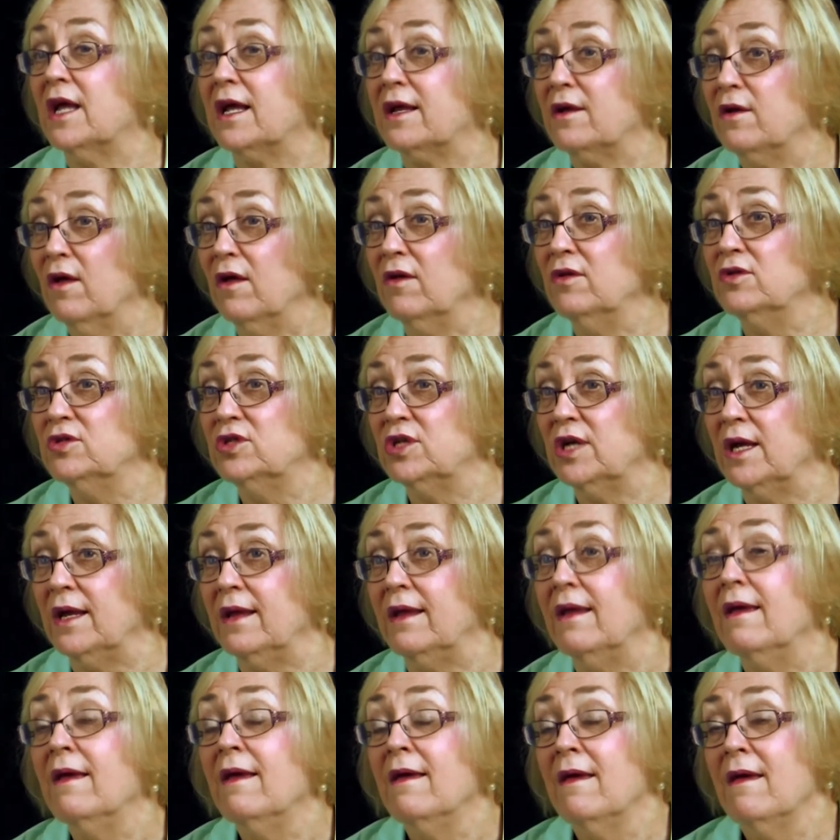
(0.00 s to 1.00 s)

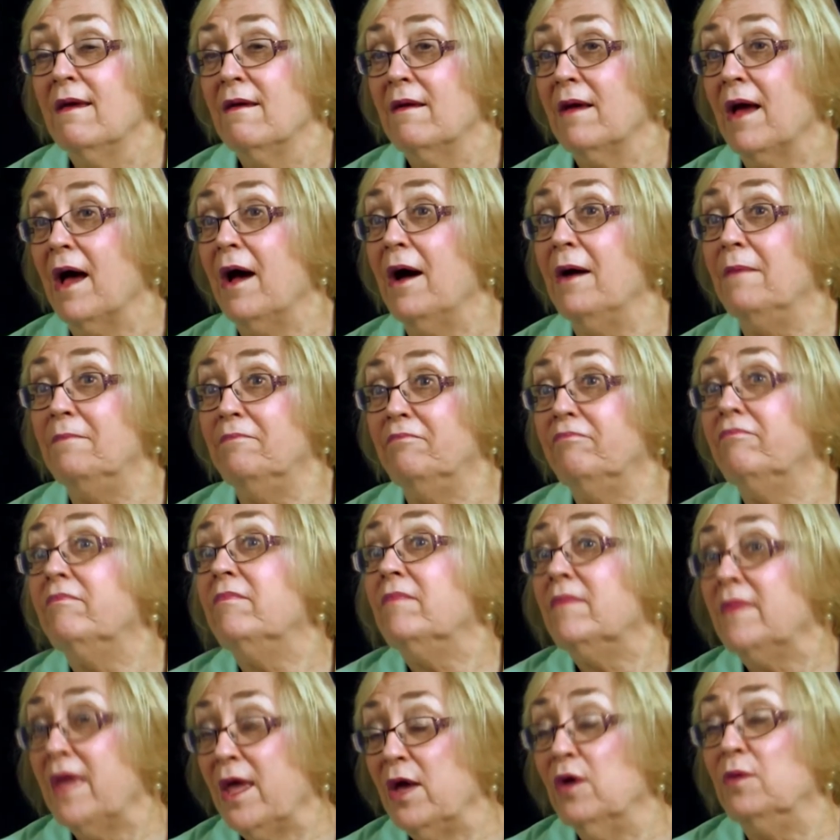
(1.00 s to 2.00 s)
technology mm. um,
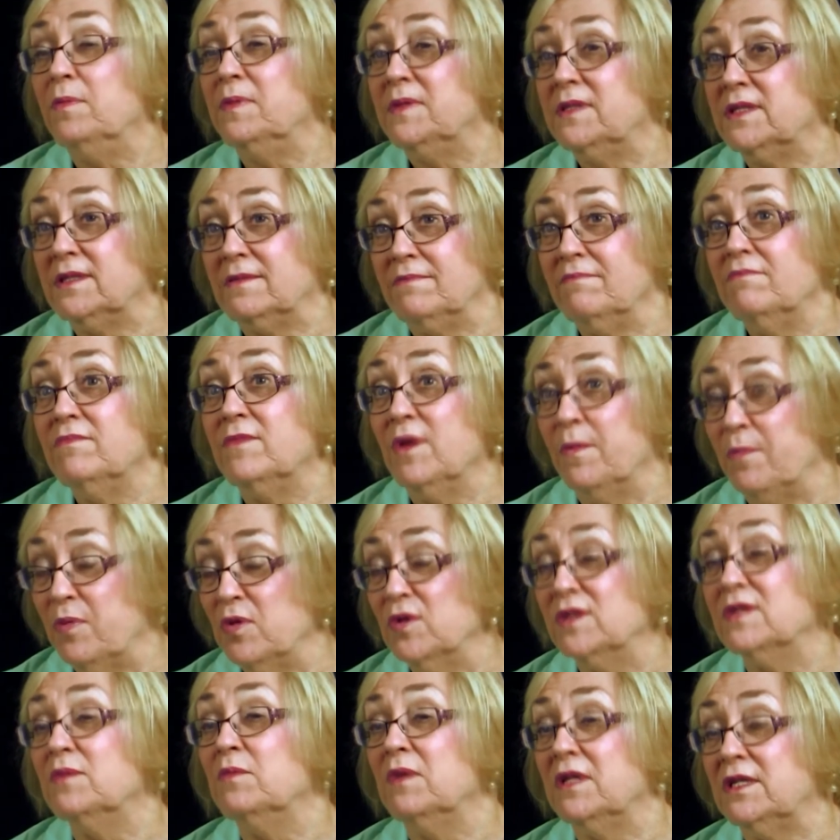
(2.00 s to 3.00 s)
helps the
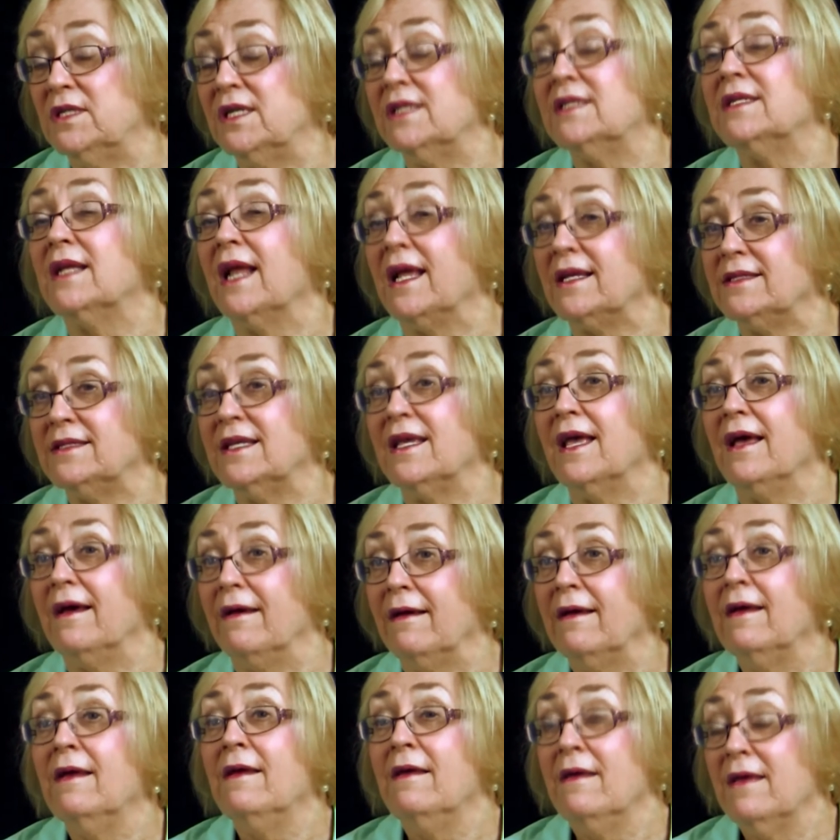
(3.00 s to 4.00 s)
person with dyslexia
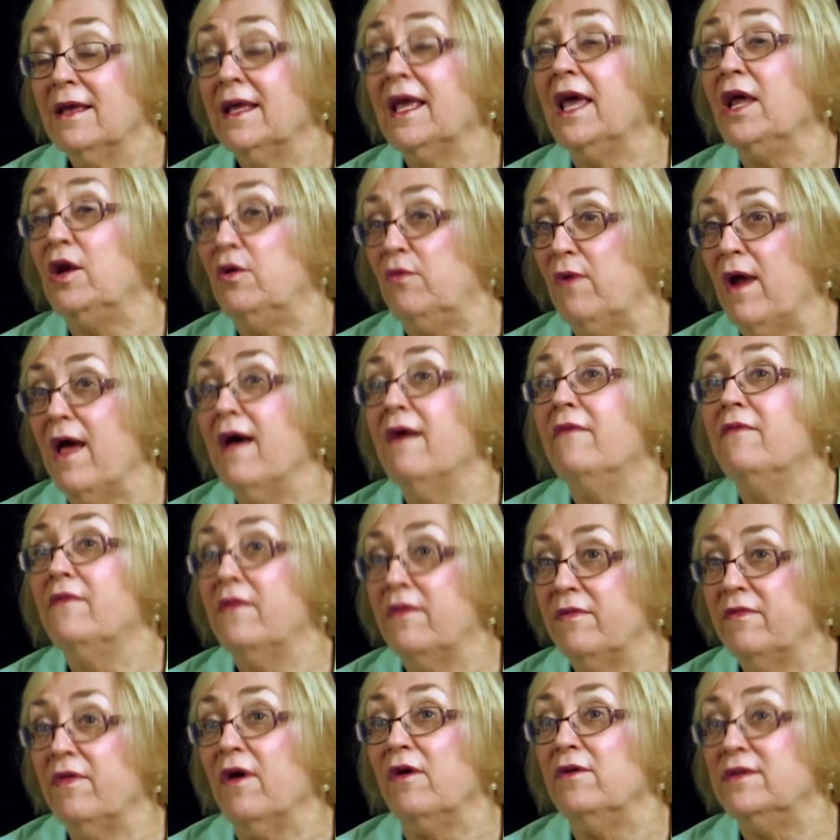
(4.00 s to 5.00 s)
get around
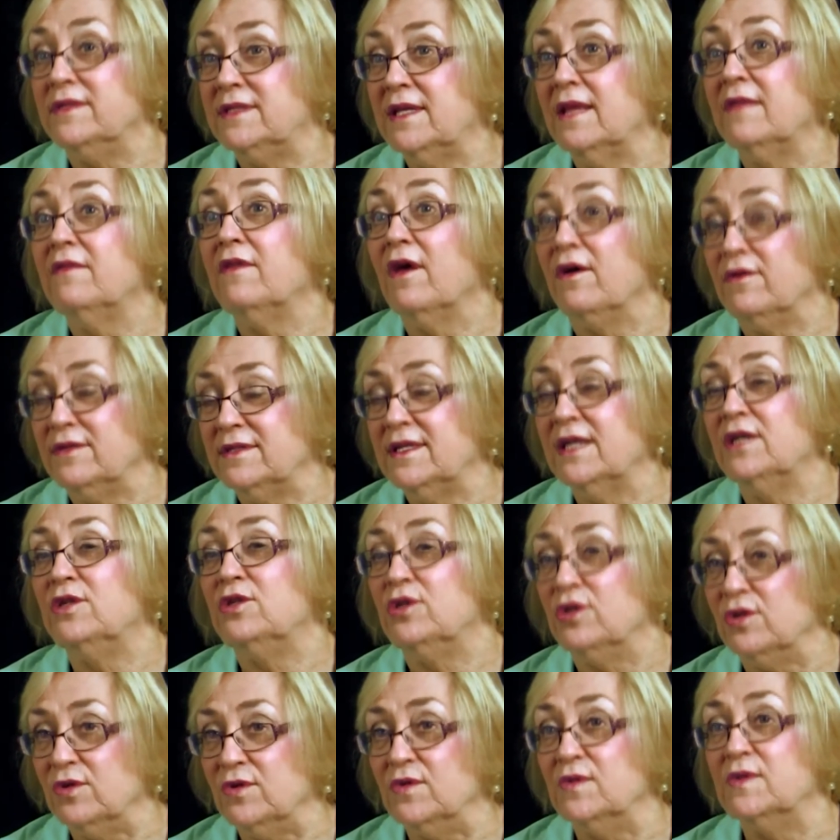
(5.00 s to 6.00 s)
those those
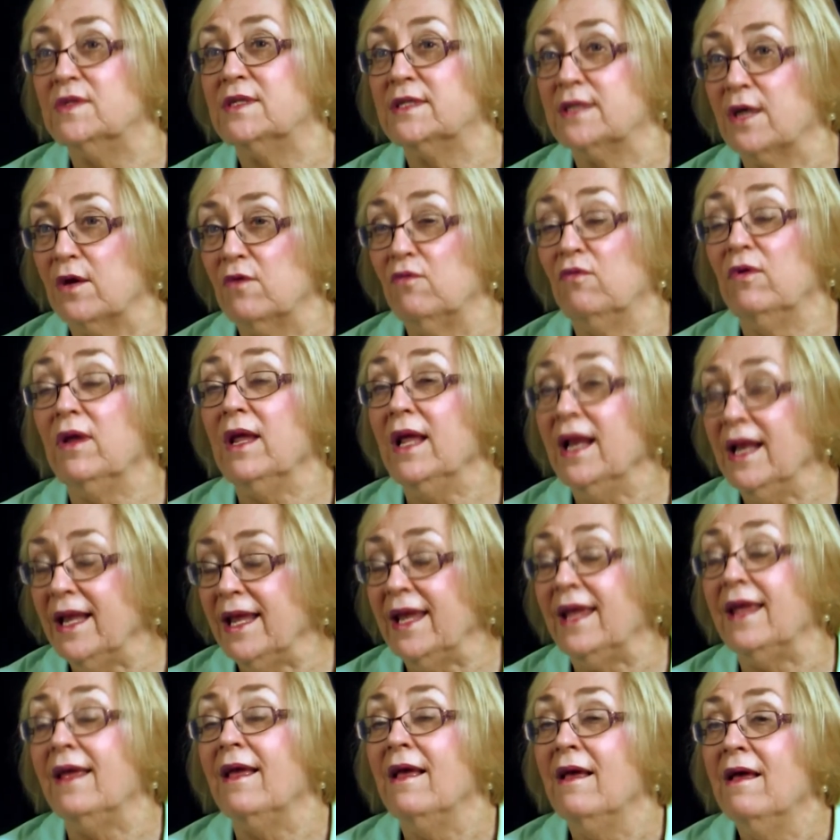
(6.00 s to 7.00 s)
issues so
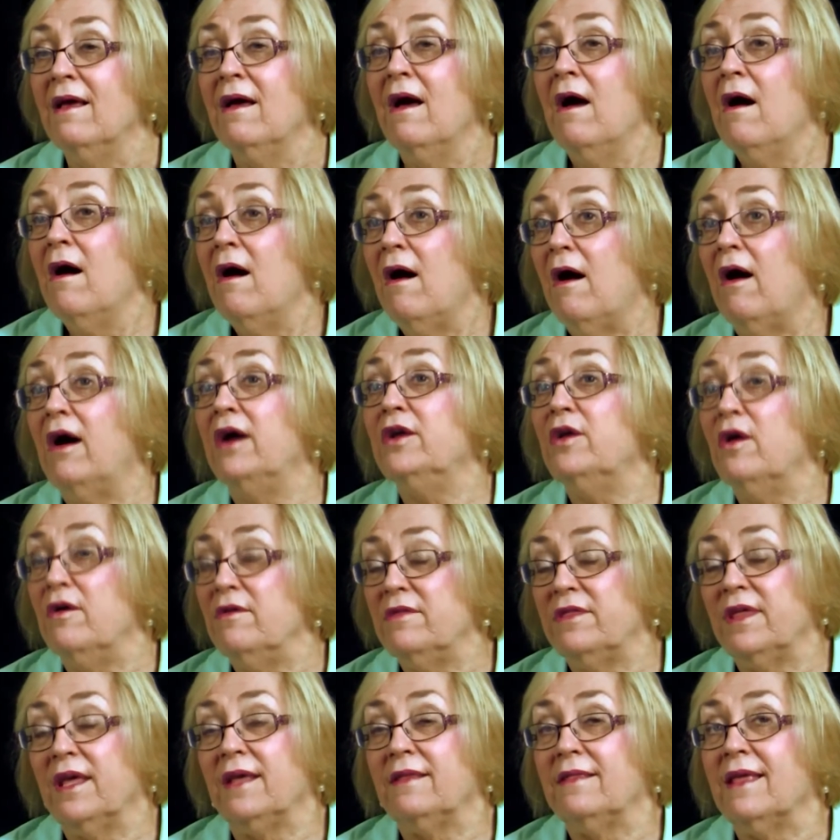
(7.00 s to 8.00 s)
really I
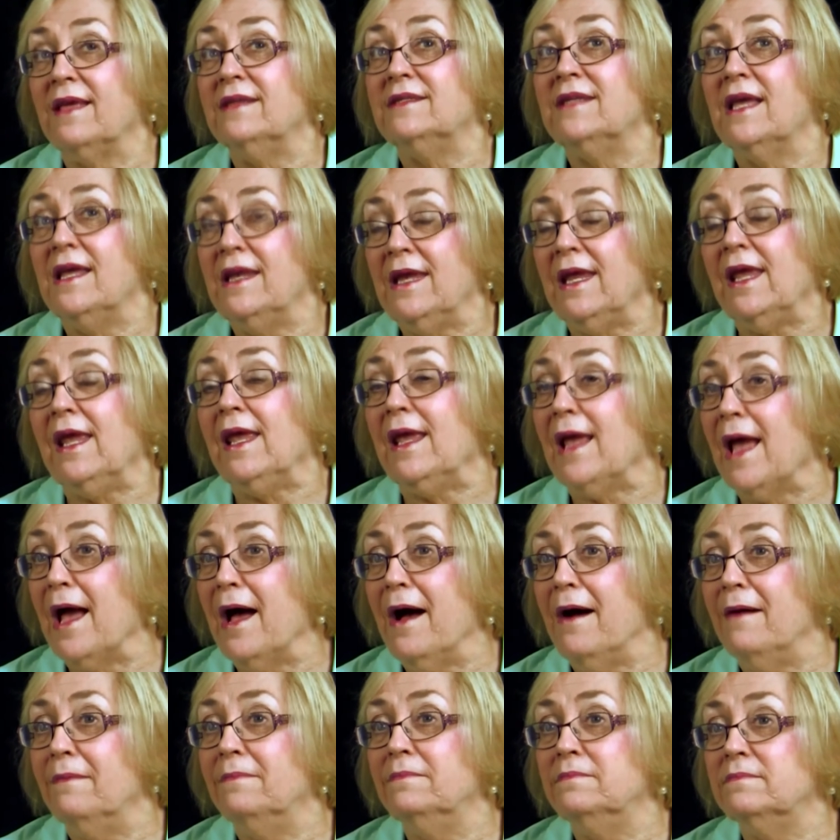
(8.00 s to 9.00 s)
don't think there's any
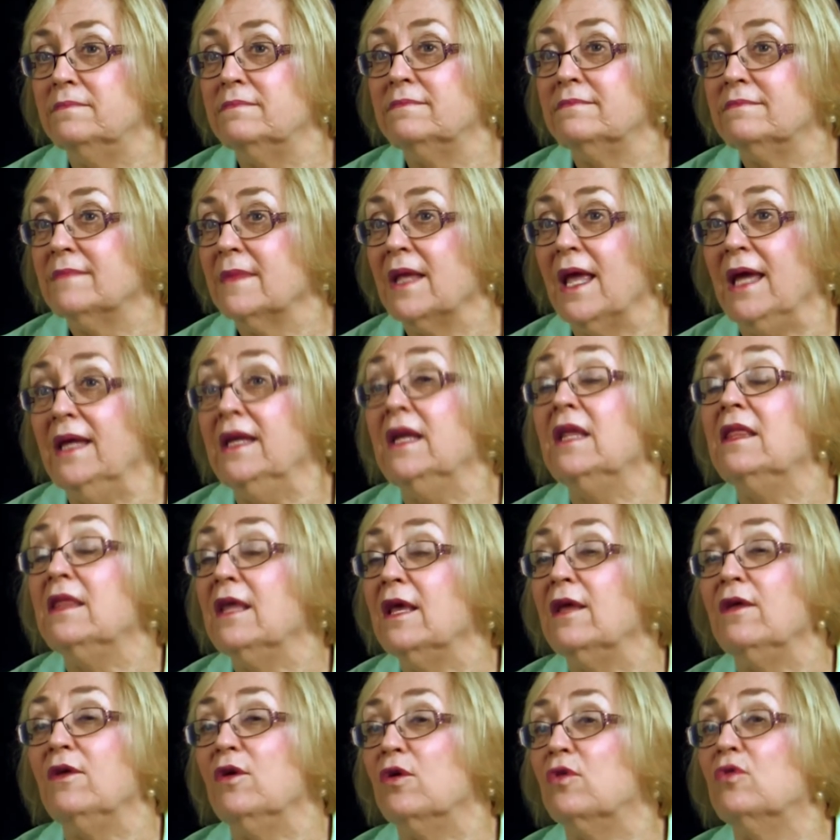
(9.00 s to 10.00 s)
um,
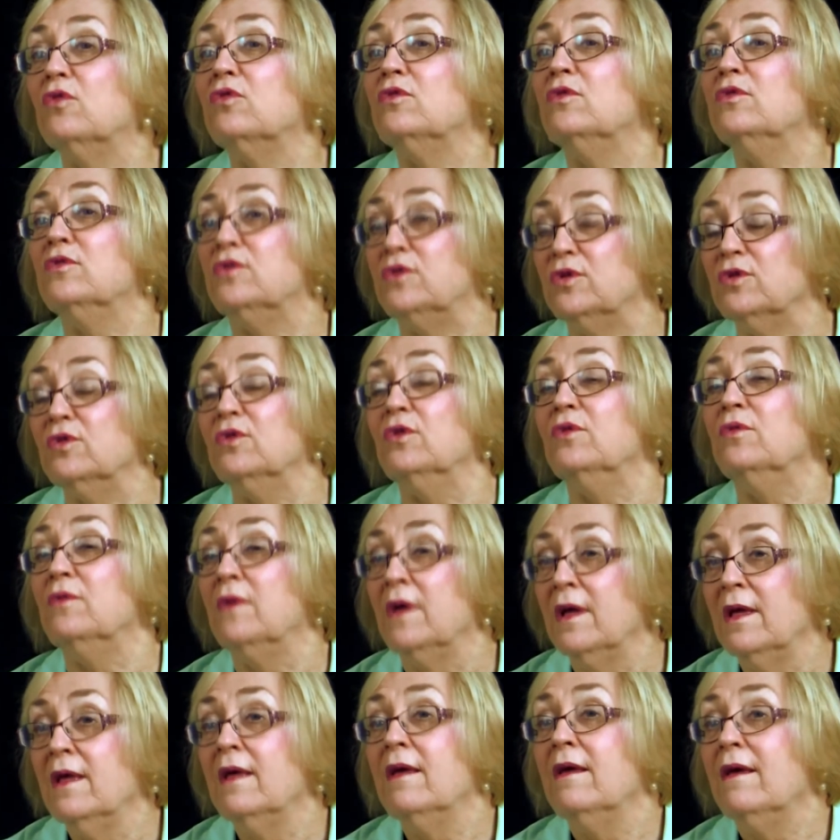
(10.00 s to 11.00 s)
anything you couldn't do
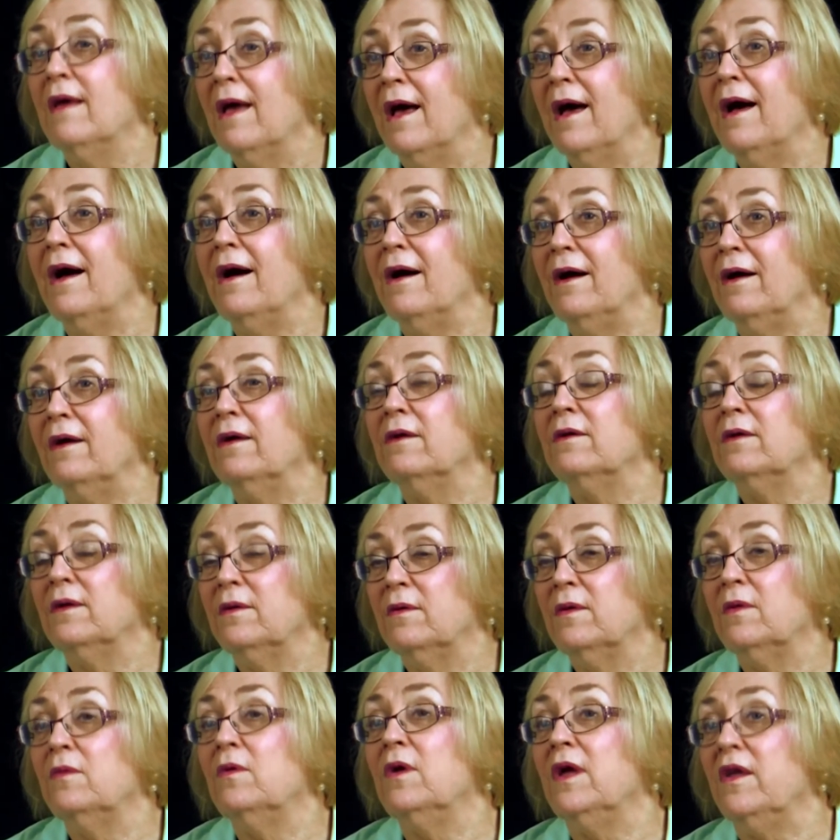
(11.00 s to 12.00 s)
uh,
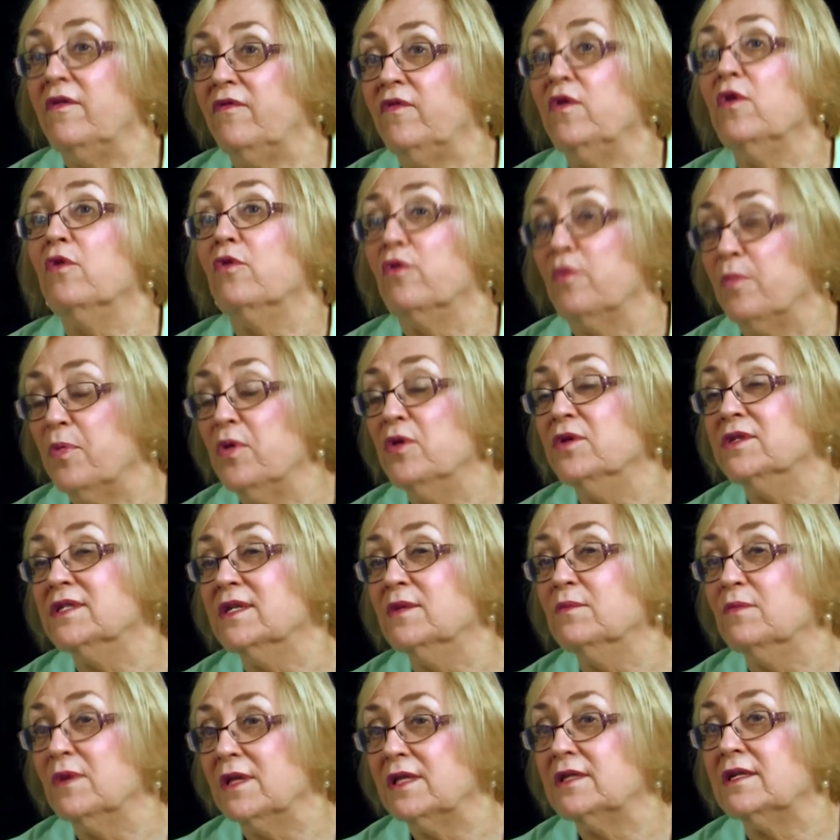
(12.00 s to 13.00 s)
if you're a
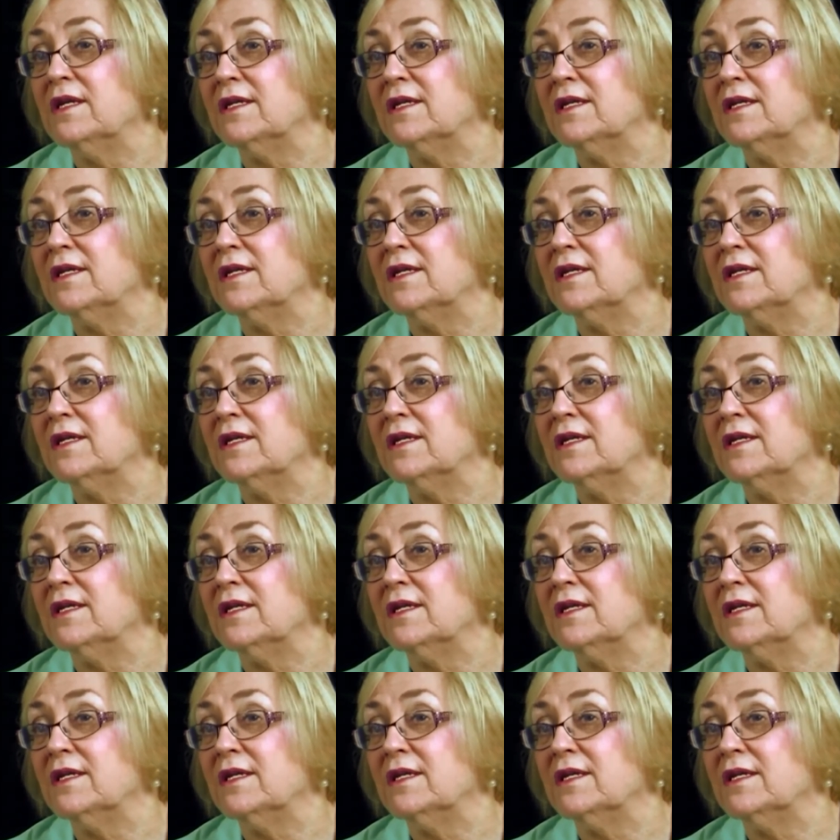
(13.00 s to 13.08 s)
person with